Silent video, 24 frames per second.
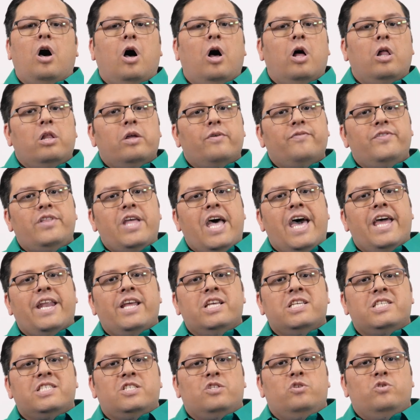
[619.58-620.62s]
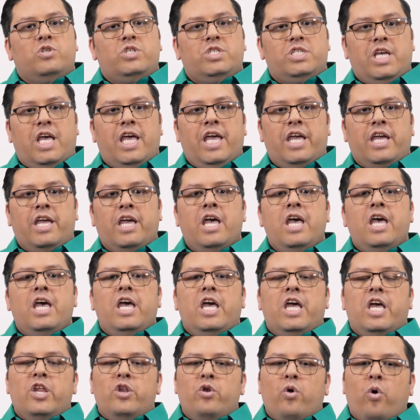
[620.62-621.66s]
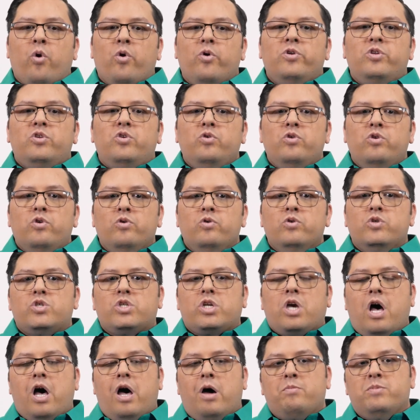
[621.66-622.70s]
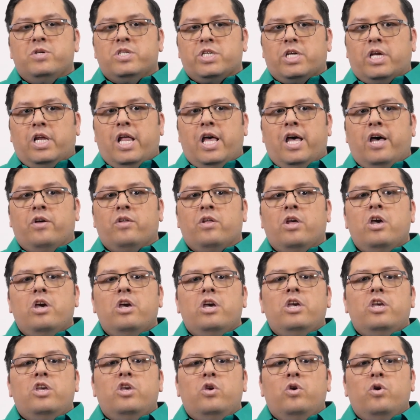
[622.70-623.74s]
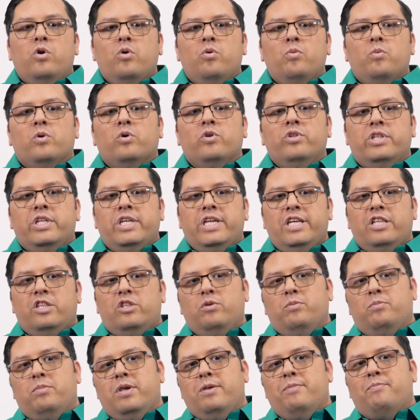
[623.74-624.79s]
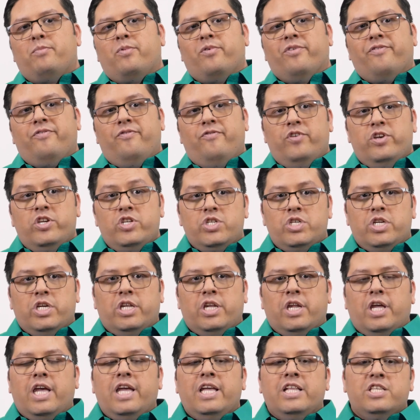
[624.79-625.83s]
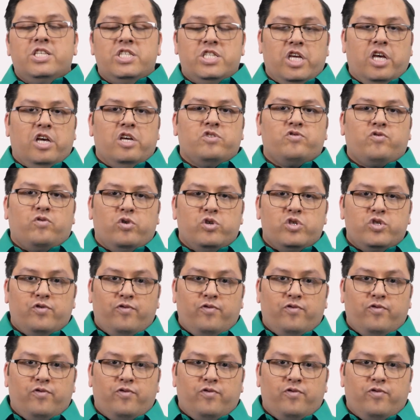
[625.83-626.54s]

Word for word: All of that is to say, in order to use Commerce Cloud, you will need to be proficient in Salesforce